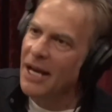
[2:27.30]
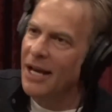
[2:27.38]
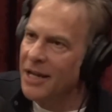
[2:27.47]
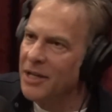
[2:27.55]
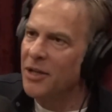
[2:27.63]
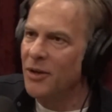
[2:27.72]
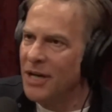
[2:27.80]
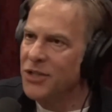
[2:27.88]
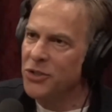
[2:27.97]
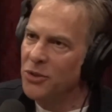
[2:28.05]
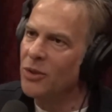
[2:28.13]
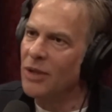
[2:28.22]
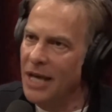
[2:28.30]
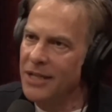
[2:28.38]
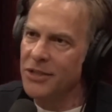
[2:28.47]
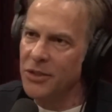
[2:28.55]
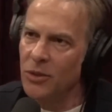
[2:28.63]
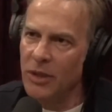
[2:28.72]
You know, I still
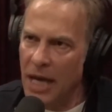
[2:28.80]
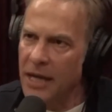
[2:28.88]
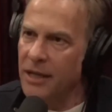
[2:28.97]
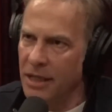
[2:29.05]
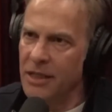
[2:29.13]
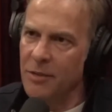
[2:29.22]
like it.